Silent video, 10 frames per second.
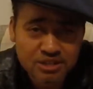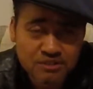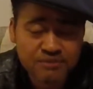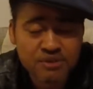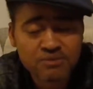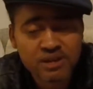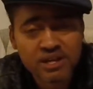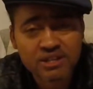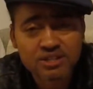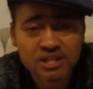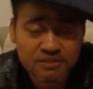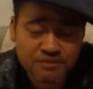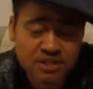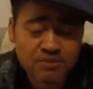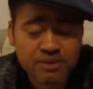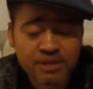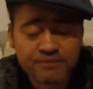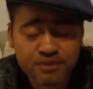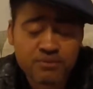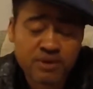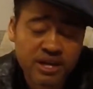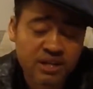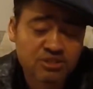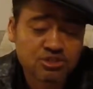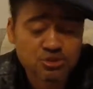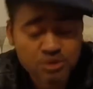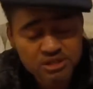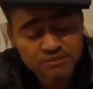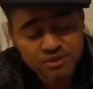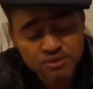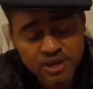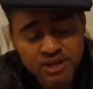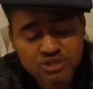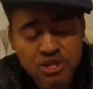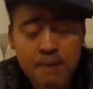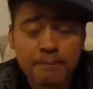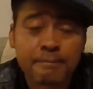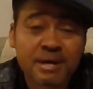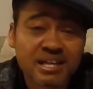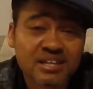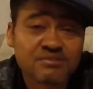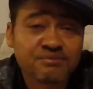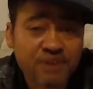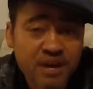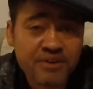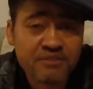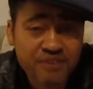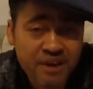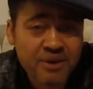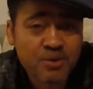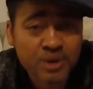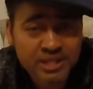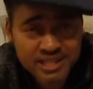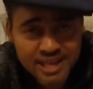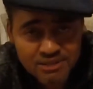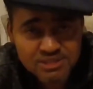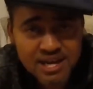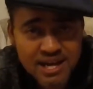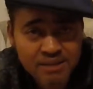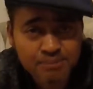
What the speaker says: foot range, 150 foot range, 200 foot range, but it's very, very windy outside.